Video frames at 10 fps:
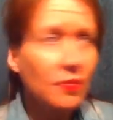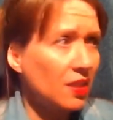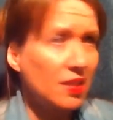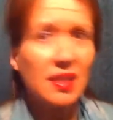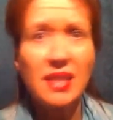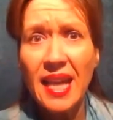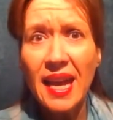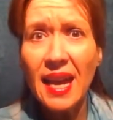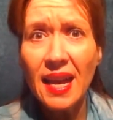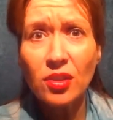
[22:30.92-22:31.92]
I said,
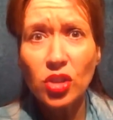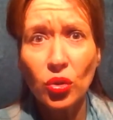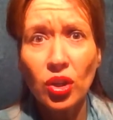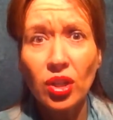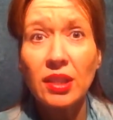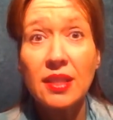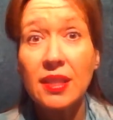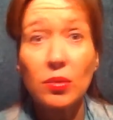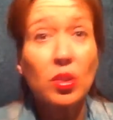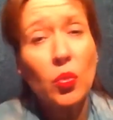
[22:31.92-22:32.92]
yeah, sure. And he
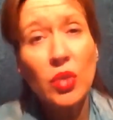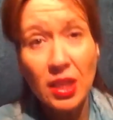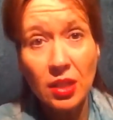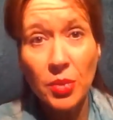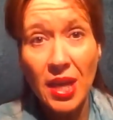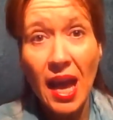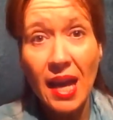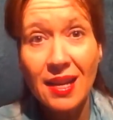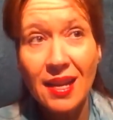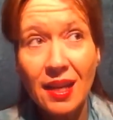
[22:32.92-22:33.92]
said, we need a PA.
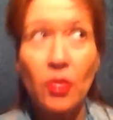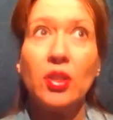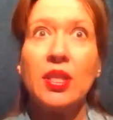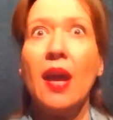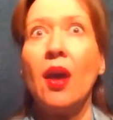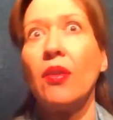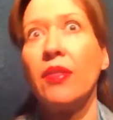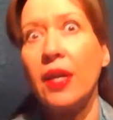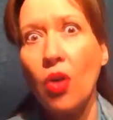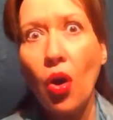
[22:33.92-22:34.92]
And I thought, yeah,
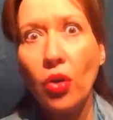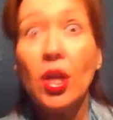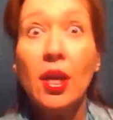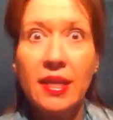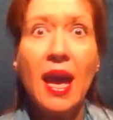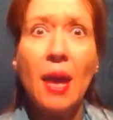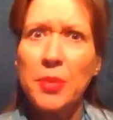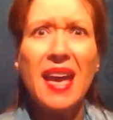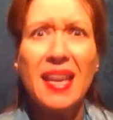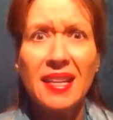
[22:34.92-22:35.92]
thank God. Yeah,
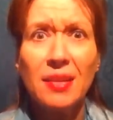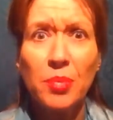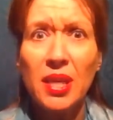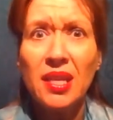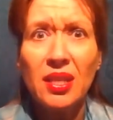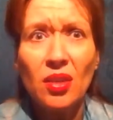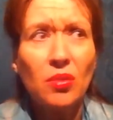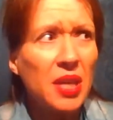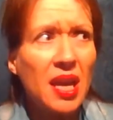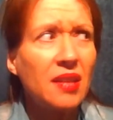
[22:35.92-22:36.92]
PA I can be,
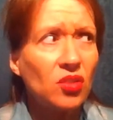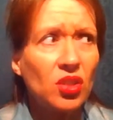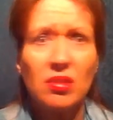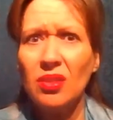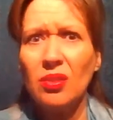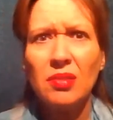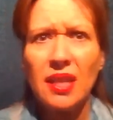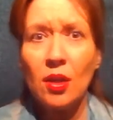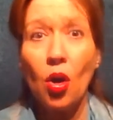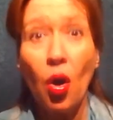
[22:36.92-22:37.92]
PA is just,
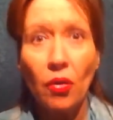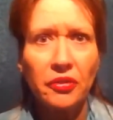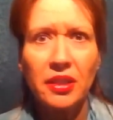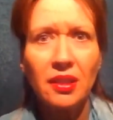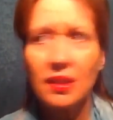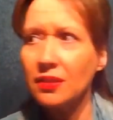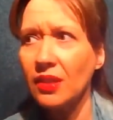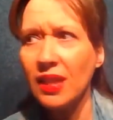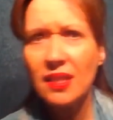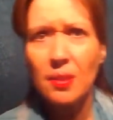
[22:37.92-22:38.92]
getting coffee
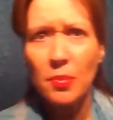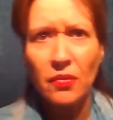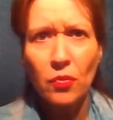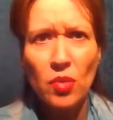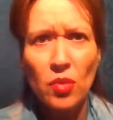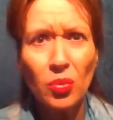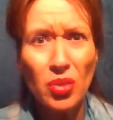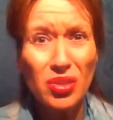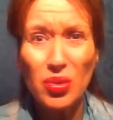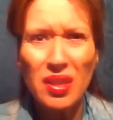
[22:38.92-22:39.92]
and, getting something from the
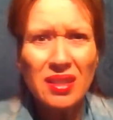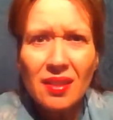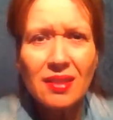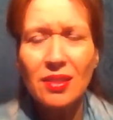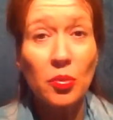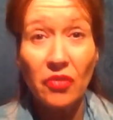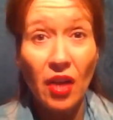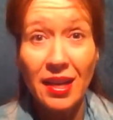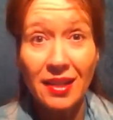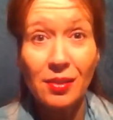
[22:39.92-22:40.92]
hardware store. That's going to be
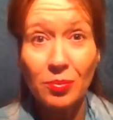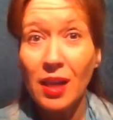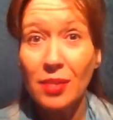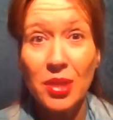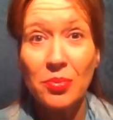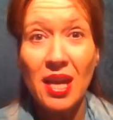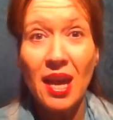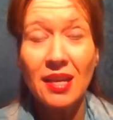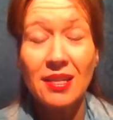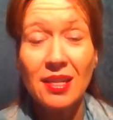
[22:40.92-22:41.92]
fine. I'll be a
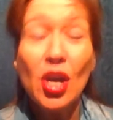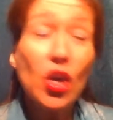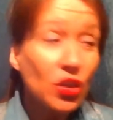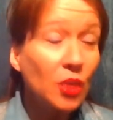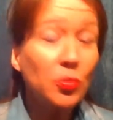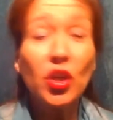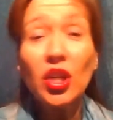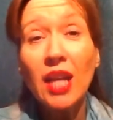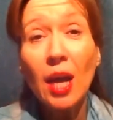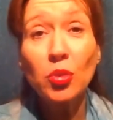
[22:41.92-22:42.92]
PA. So I'm
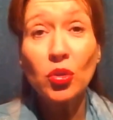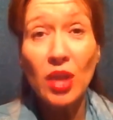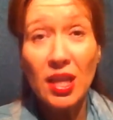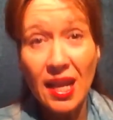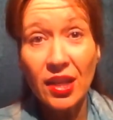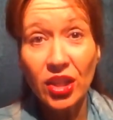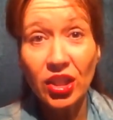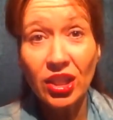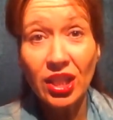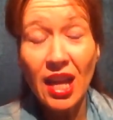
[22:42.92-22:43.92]
turning up 2 days
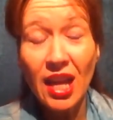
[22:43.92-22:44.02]
later.